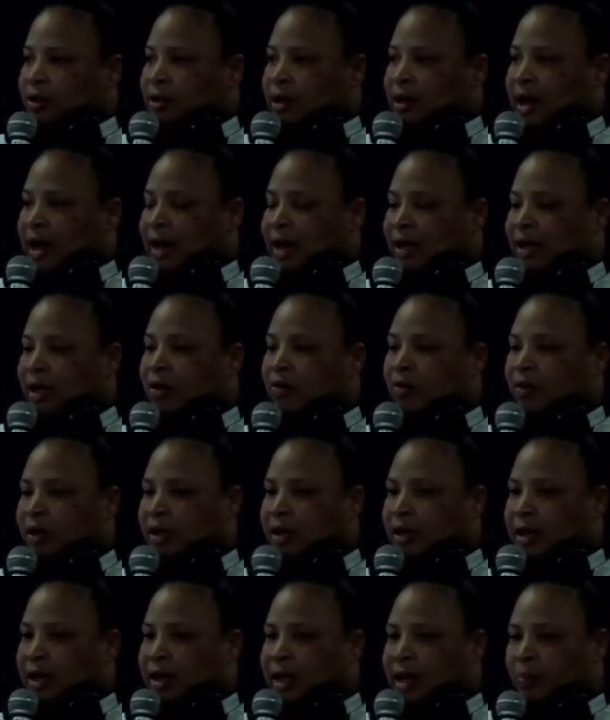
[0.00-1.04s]
I
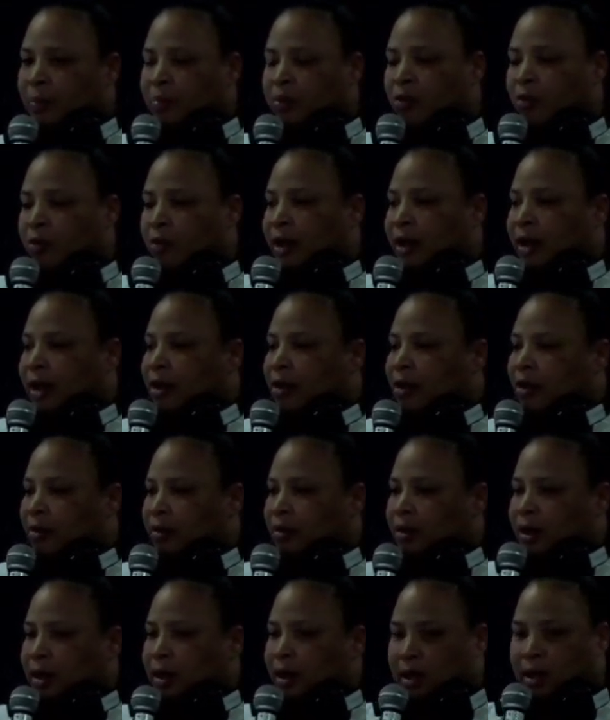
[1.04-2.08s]
literally had poured out
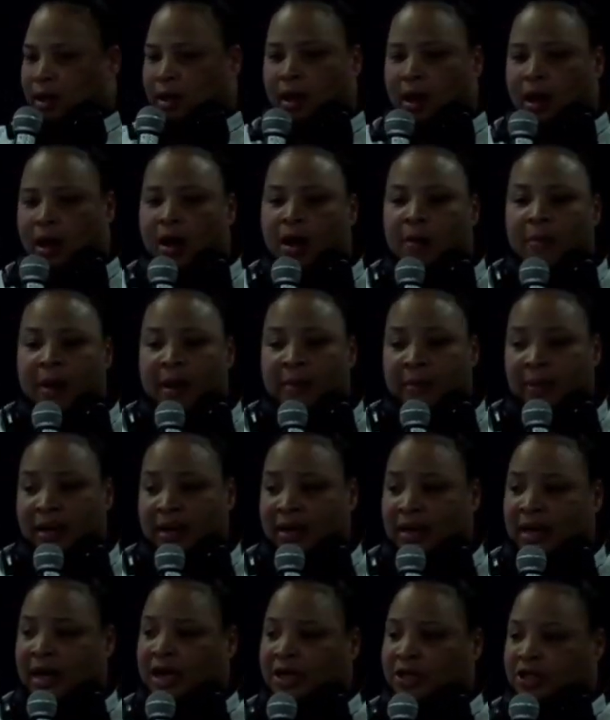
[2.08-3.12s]
all my
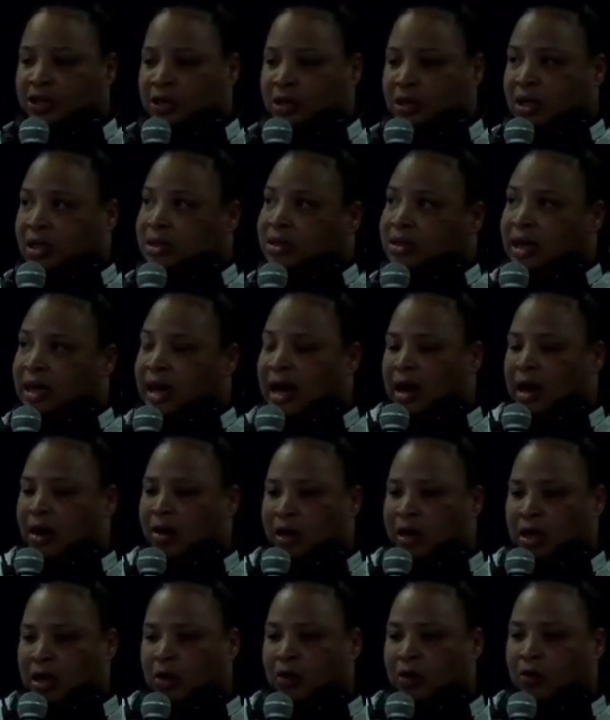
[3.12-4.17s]
medication because God
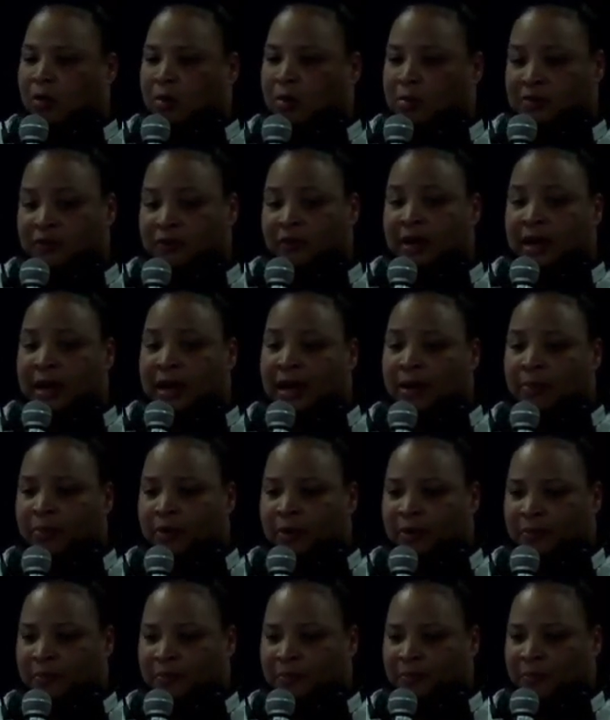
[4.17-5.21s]
already knew what was going to happen.
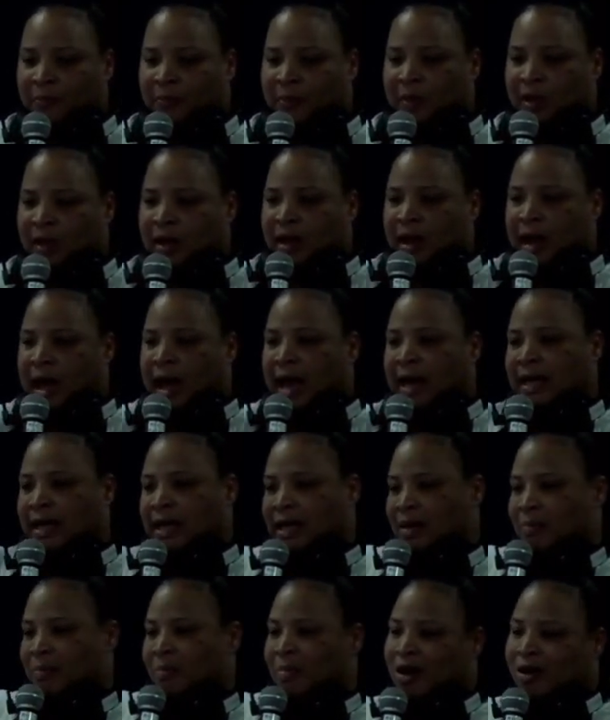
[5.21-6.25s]
I
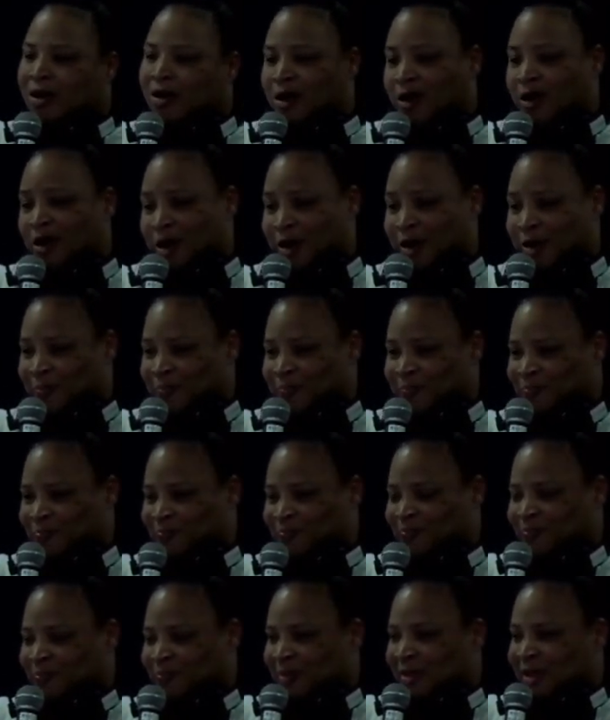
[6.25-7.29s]
hid my car,
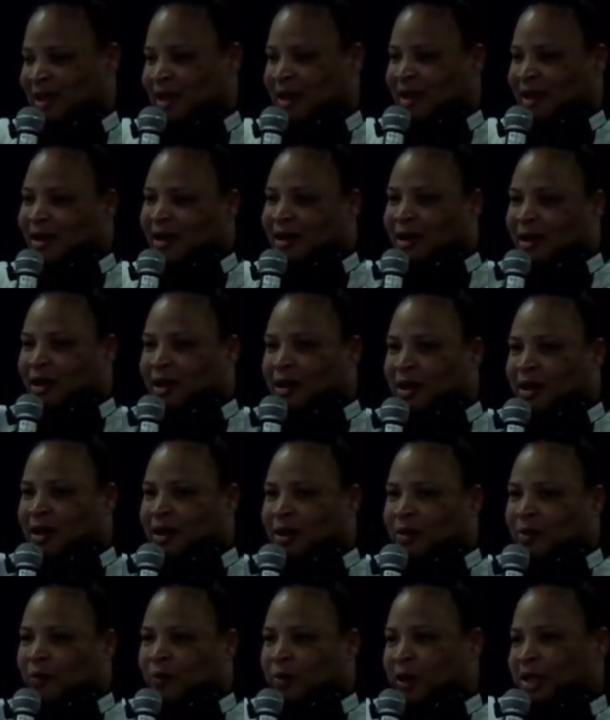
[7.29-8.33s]

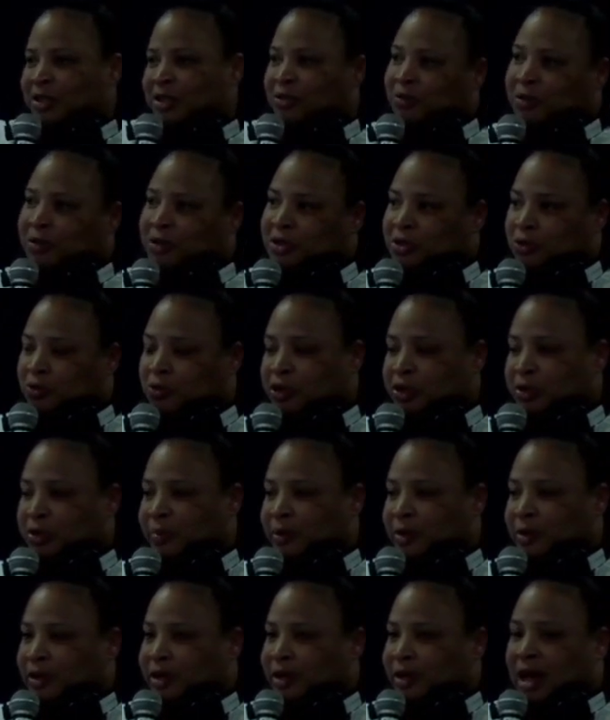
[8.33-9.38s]
went into a storage
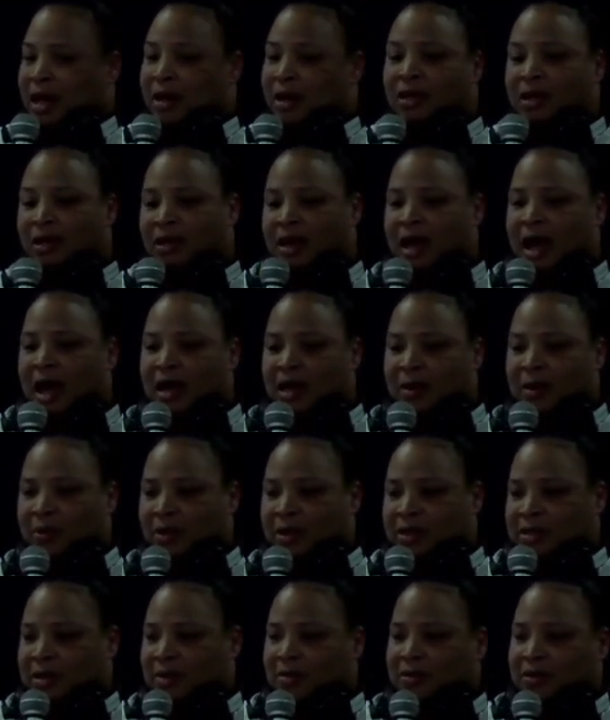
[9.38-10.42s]
building. I couldn't lock it
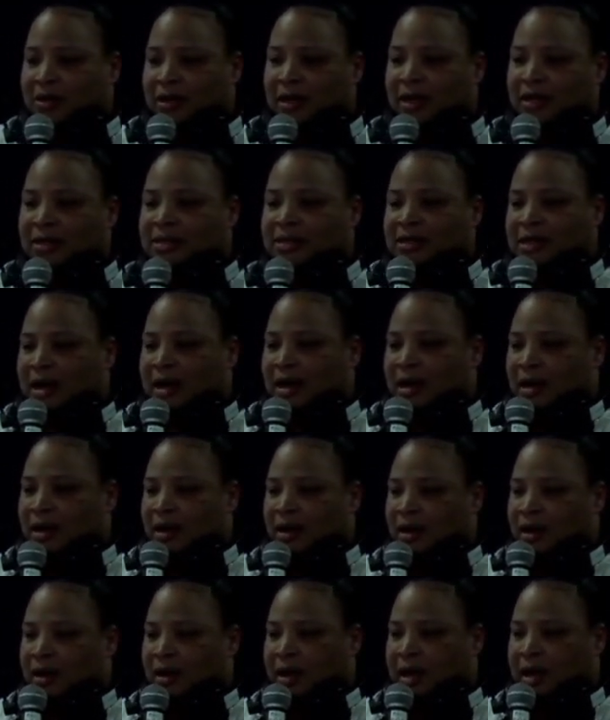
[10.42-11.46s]
because I was on the inside.
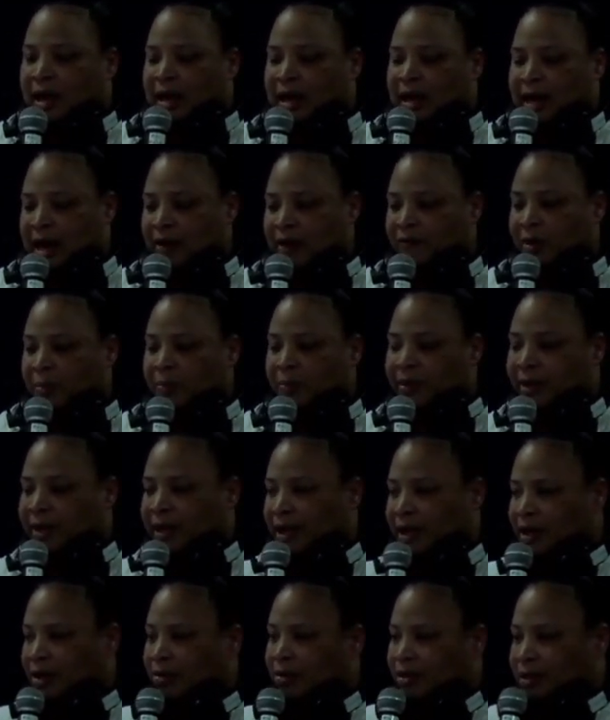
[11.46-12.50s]
And every
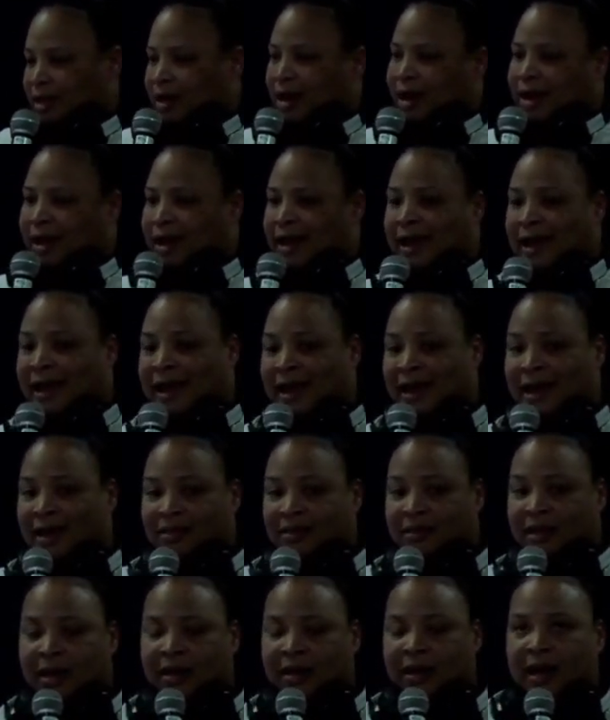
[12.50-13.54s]
pill that I had,
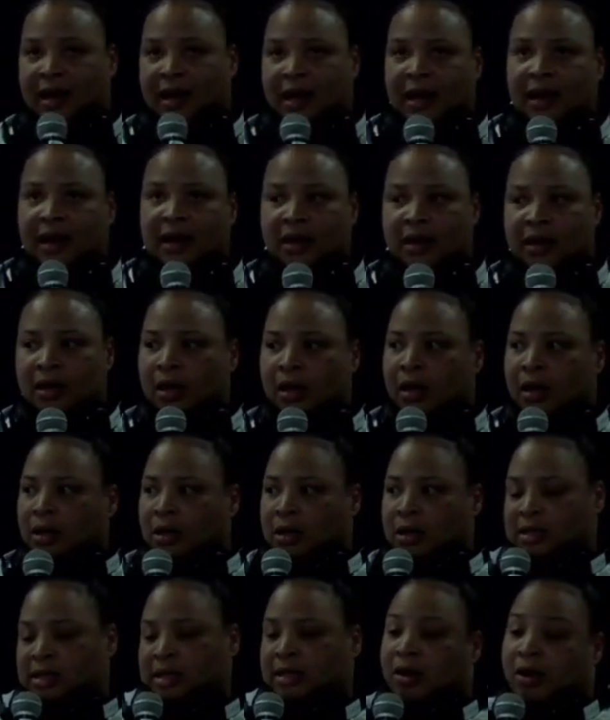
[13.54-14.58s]
thank God,
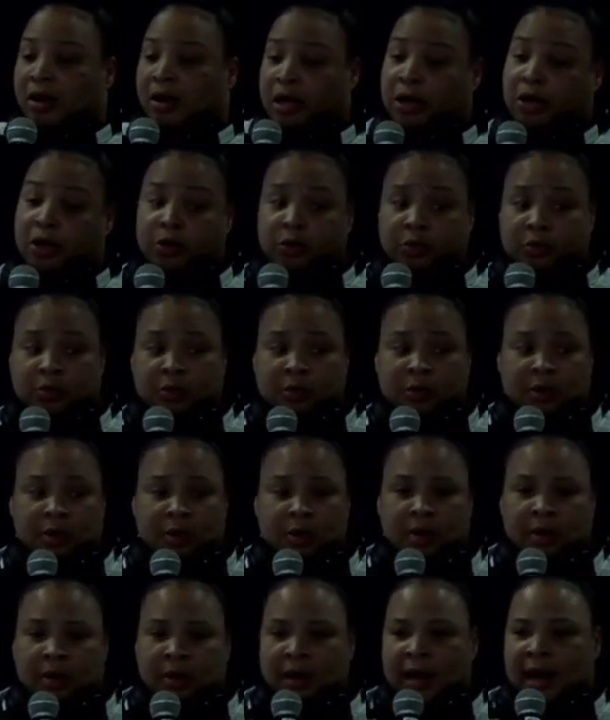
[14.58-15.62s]
because he already knew.
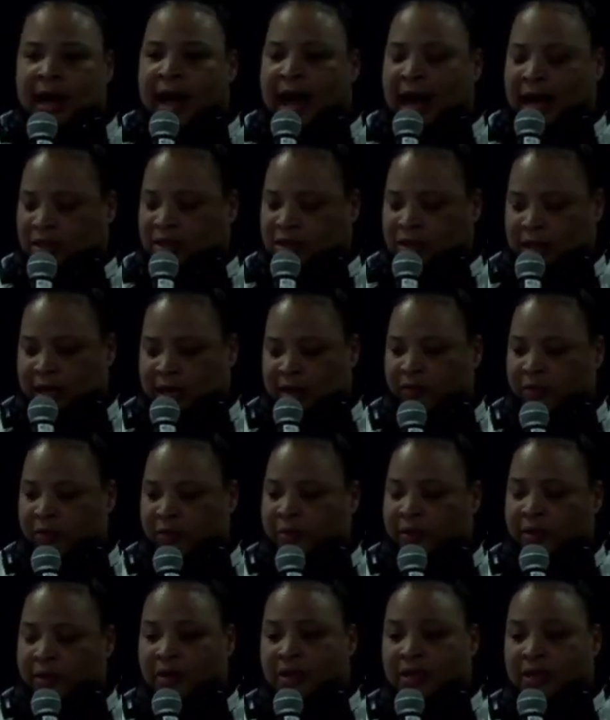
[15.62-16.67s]
I took every
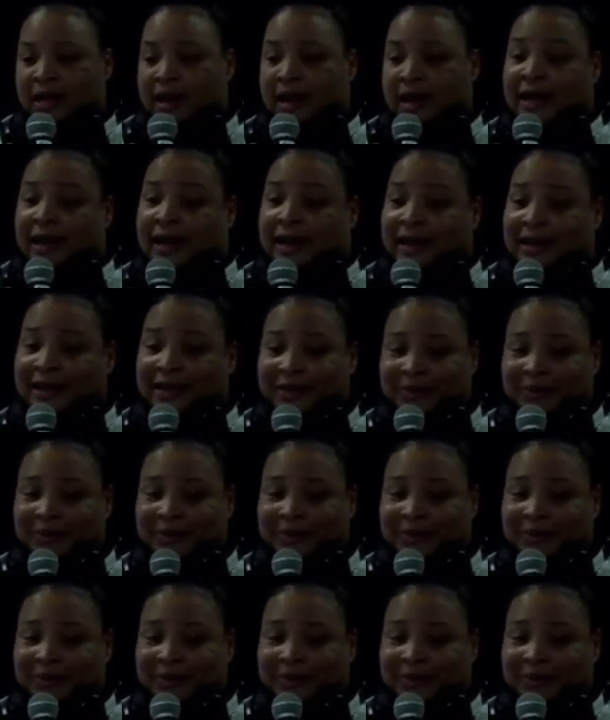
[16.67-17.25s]
pill that I had.